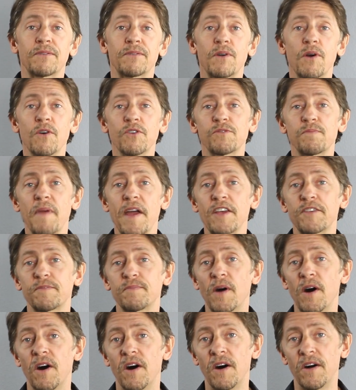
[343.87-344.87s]
Rose
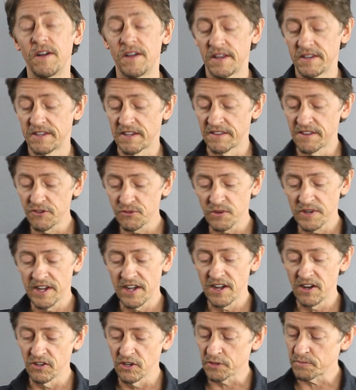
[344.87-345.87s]
baseball. Now, this one
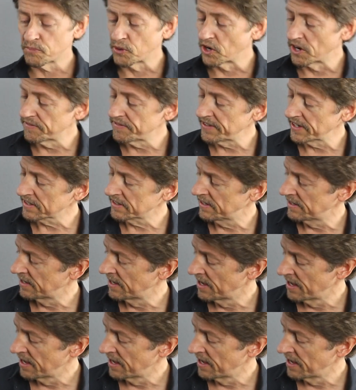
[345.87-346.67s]
here looked perfect.